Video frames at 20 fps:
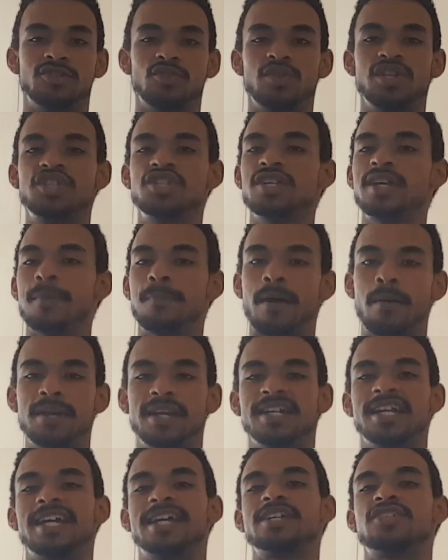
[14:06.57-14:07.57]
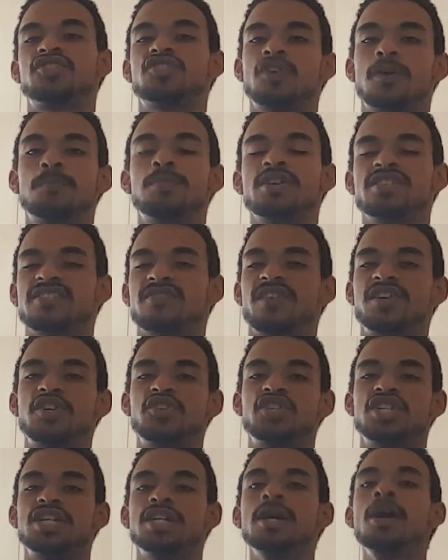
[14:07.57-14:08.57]
So he should get probably like a surplus of
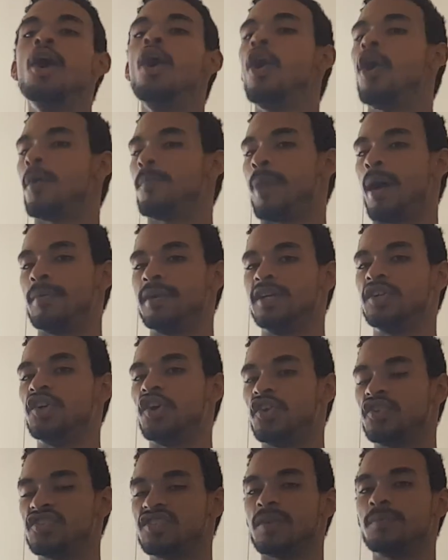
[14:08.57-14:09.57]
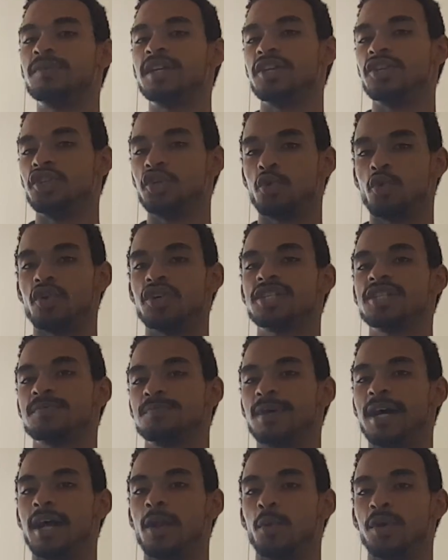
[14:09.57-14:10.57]
energy, or probably learn something new or a
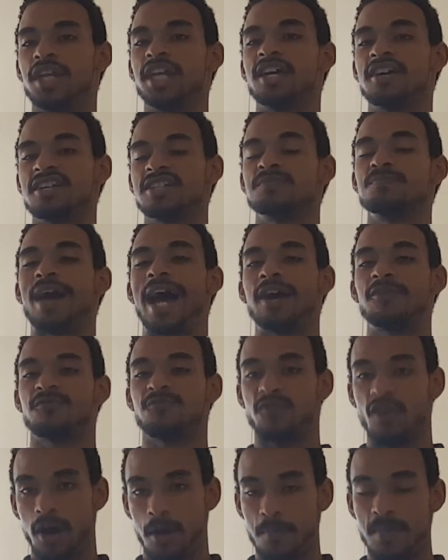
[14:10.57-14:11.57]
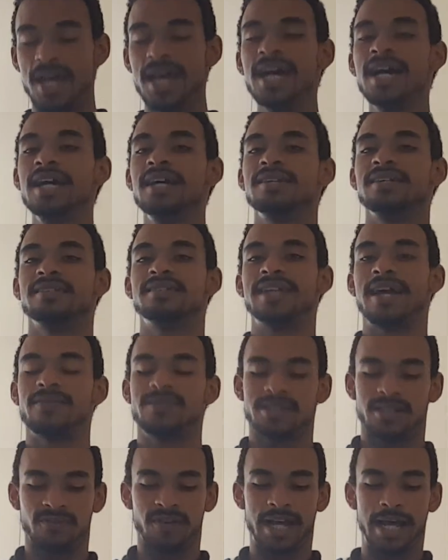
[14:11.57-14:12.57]
spell when he comes back from the
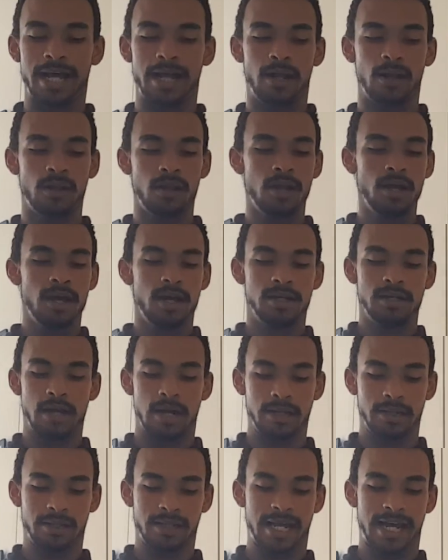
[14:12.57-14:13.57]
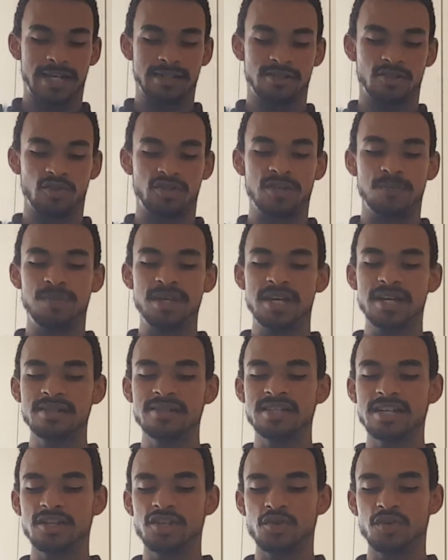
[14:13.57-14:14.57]
depths of hell, nonetheless. So to be
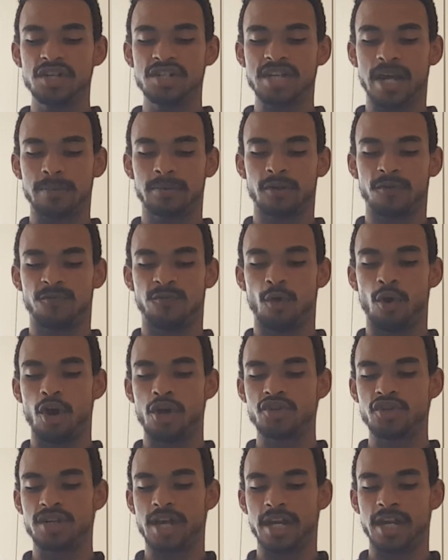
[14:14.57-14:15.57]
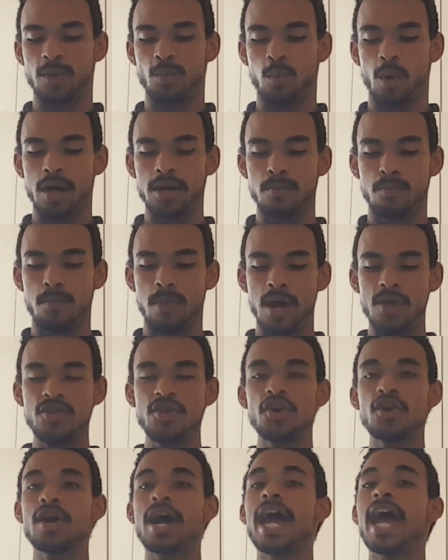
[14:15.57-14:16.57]
continued in chapter 491,
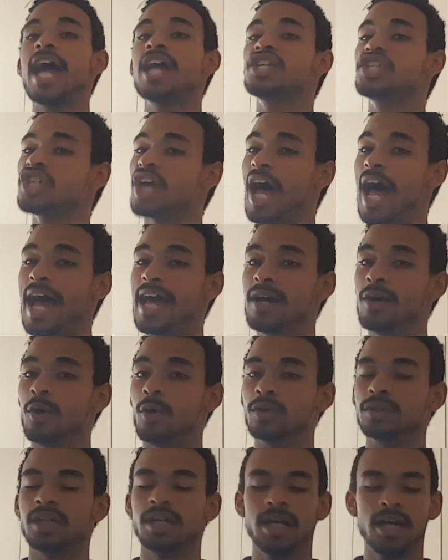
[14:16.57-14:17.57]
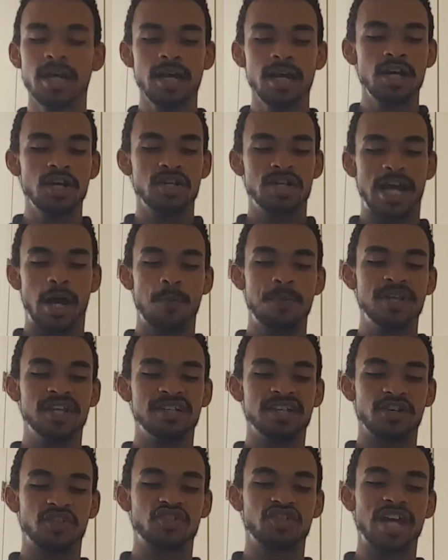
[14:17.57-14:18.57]
Mother and Child. That will be the
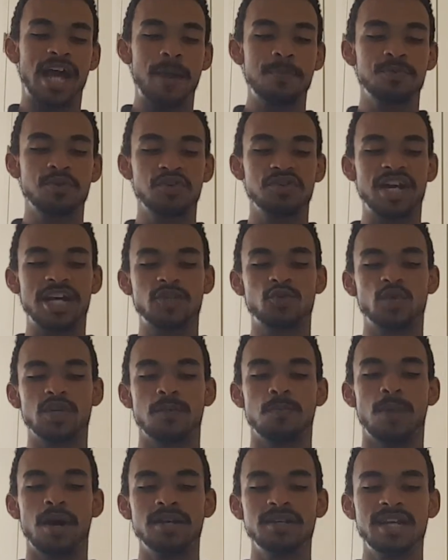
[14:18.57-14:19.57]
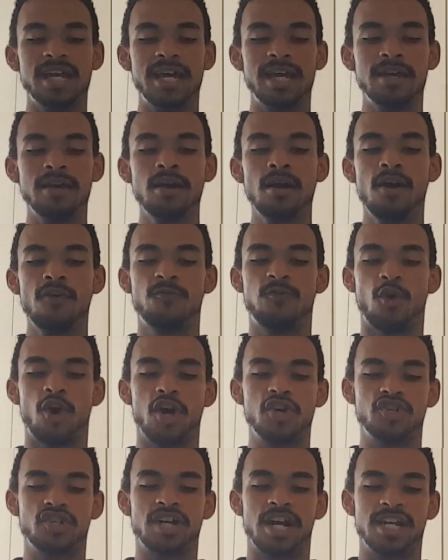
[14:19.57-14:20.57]
next chapter, next week, Monday,
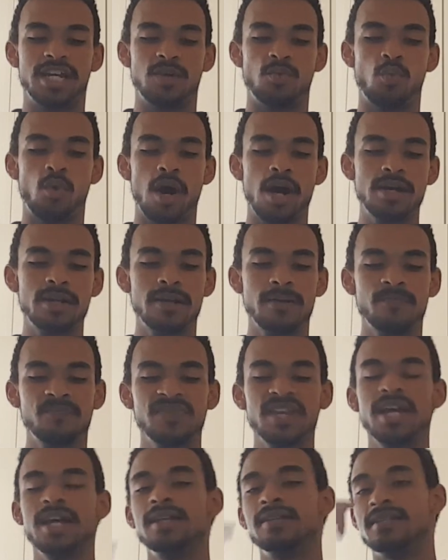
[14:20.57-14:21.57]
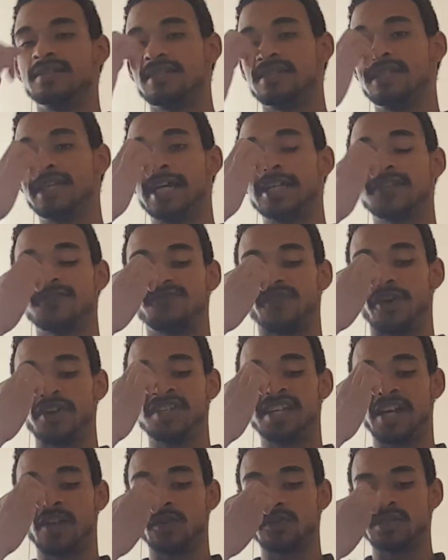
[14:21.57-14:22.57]
491. This is the end of Fairy
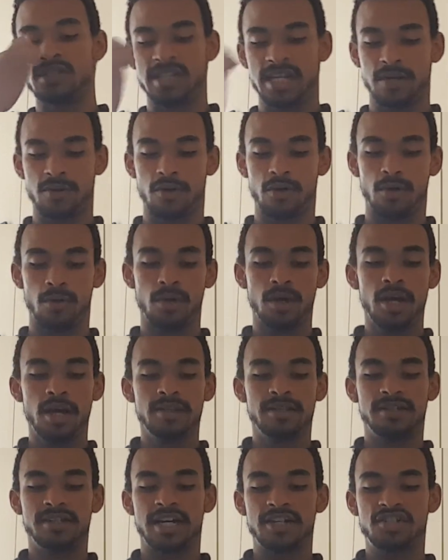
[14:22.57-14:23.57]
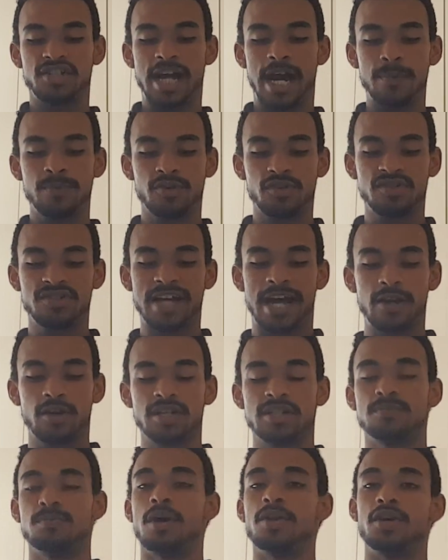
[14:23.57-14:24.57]
Tail 0. The next chapter's
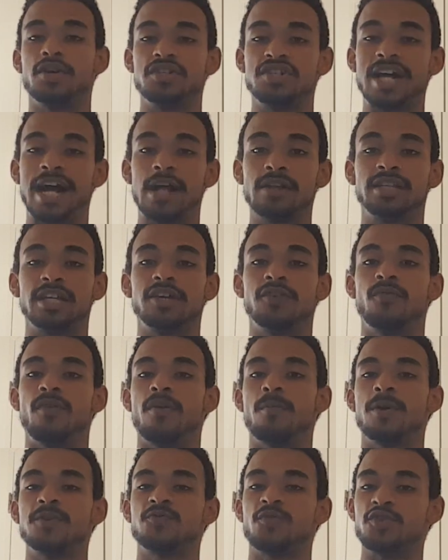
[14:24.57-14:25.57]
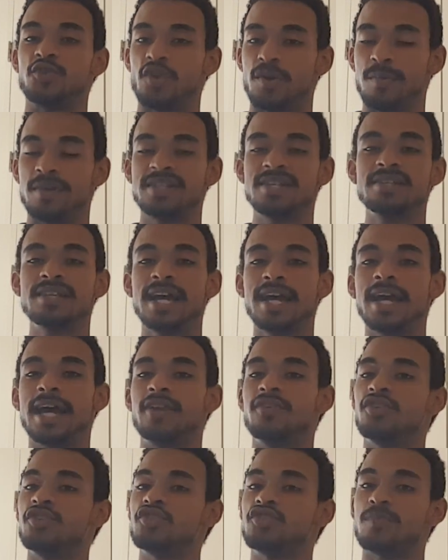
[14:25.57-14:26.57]
title is Mother and Child. Thank you very much for joining me today.
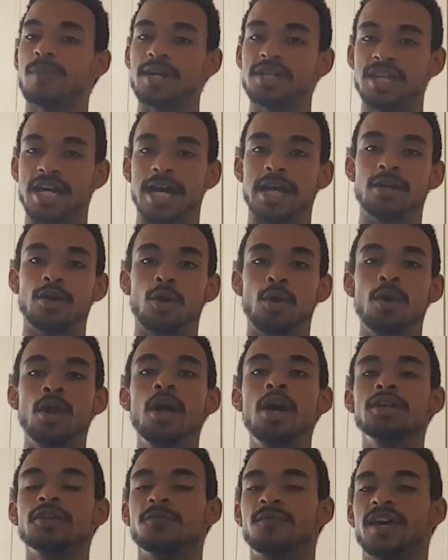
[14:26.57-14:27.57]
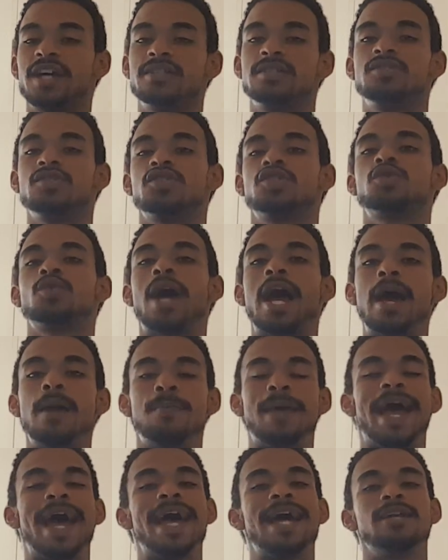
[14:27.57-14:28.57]
And if you're new to my channel, don't forget to
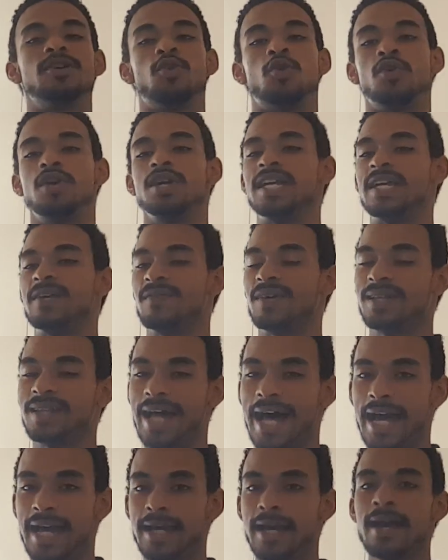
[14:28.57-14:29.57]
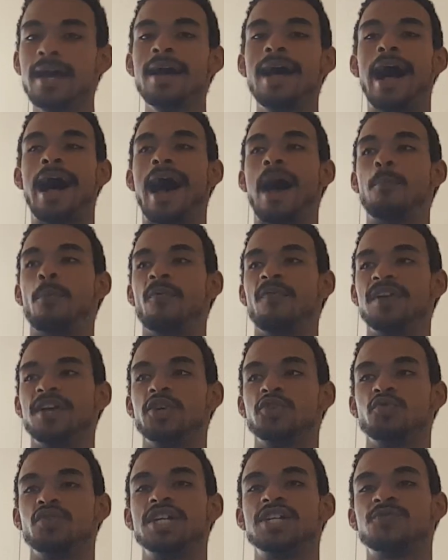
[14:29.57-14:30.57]
subscribe and or leave a like. I have more
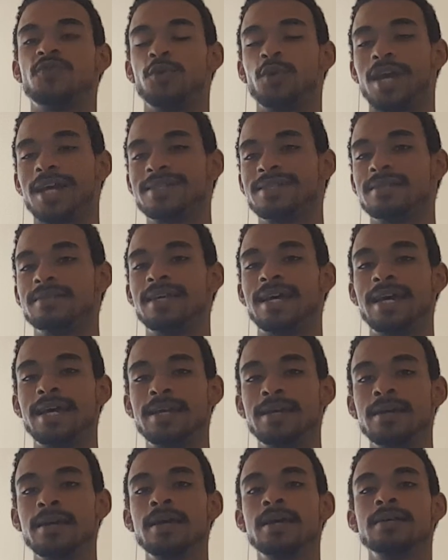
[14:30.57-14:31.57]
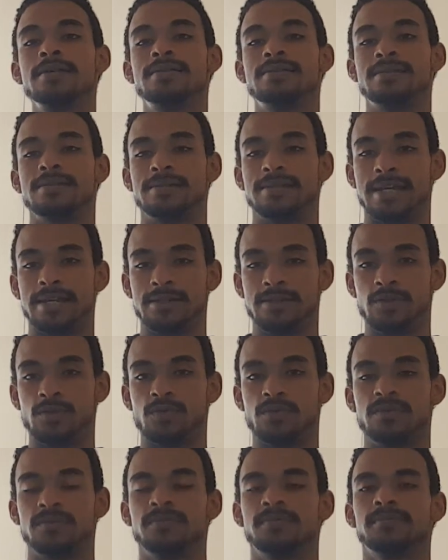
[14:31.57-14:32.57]
videos released for you guys today, so stay
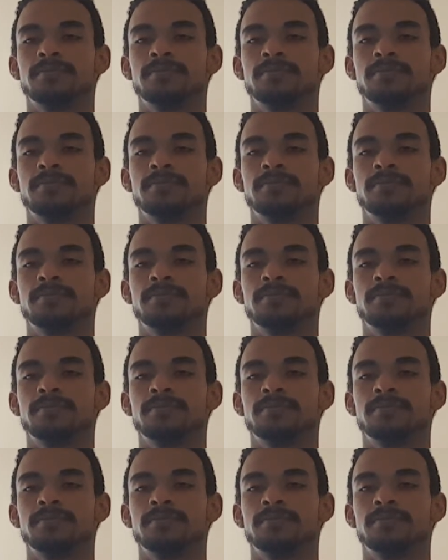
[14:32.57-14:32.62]
tuned.